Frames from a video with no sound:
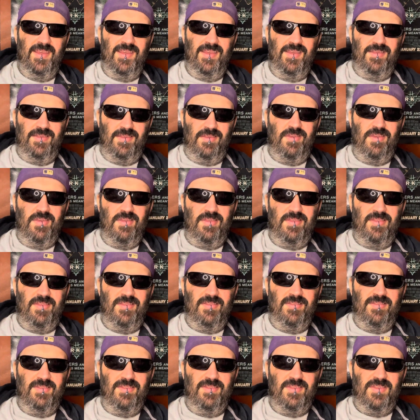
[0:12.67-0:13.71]
This is just
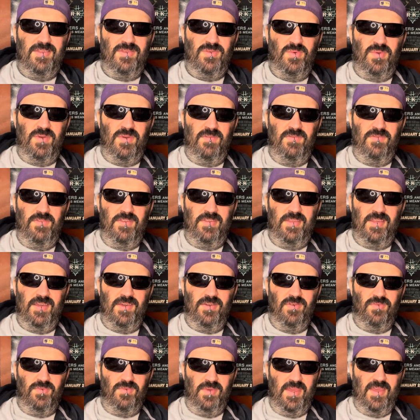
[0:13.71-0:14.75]
sort of just like
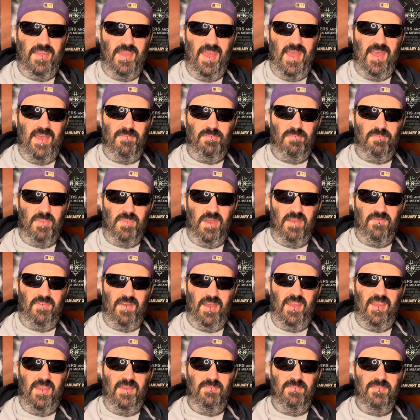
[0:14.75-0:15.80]
a recap, my
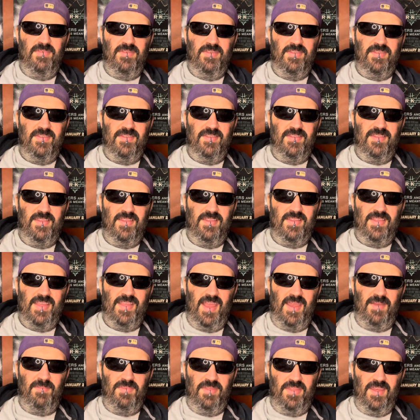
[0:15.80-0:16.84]
vibes
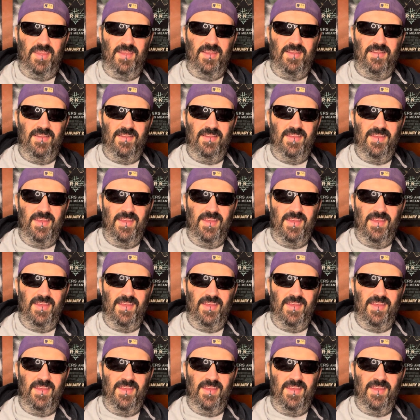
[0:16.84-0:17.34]
type thing.